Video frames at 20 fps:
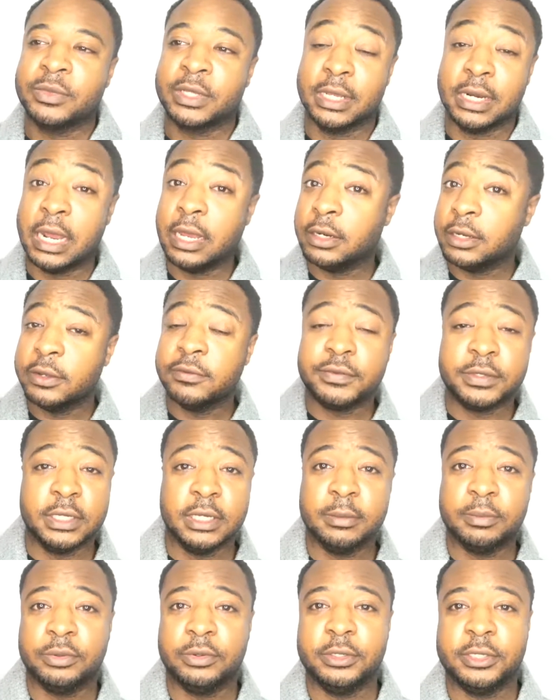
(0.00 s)
And I love
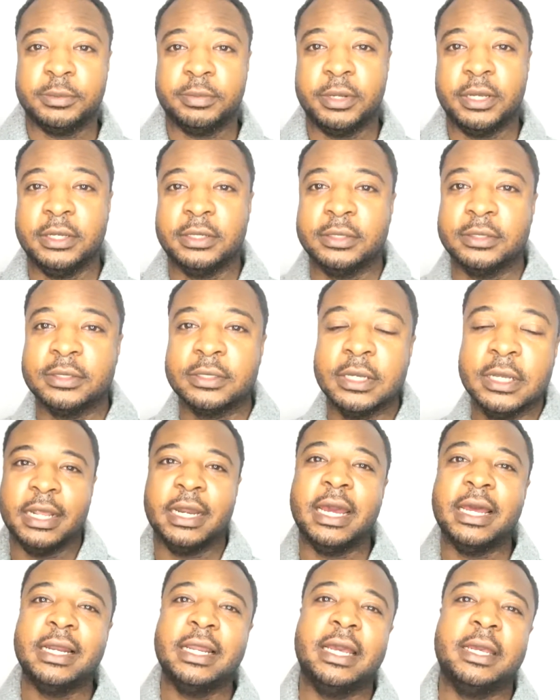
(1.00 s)
seeing bridge pages,
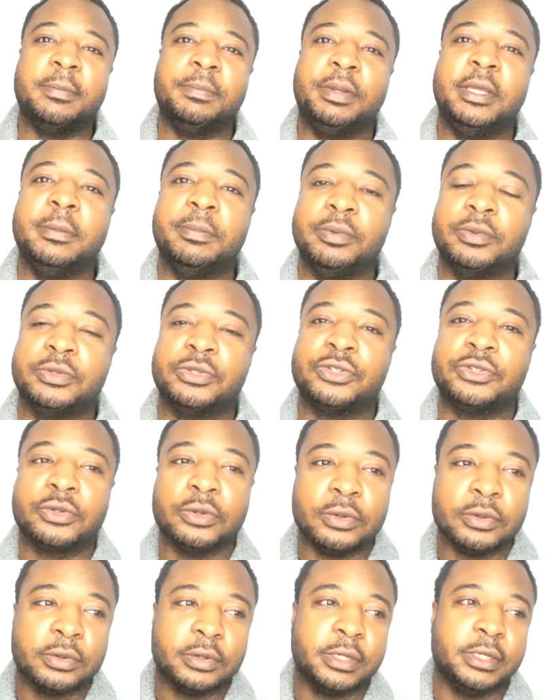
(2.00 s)
and I like people's
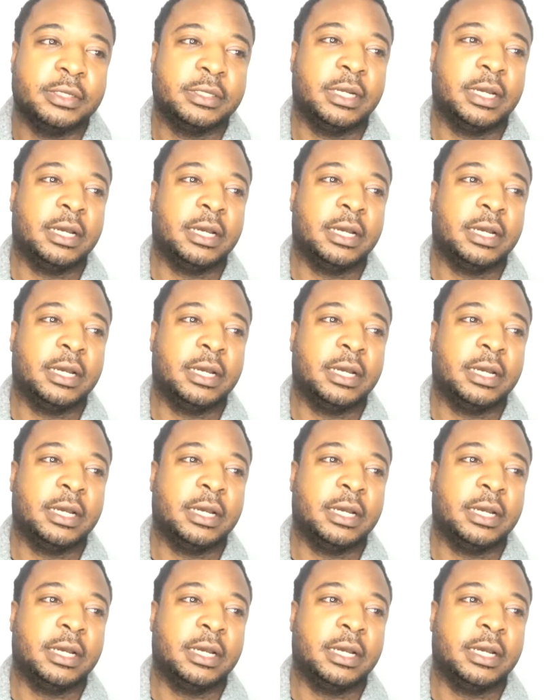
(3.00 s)
stories.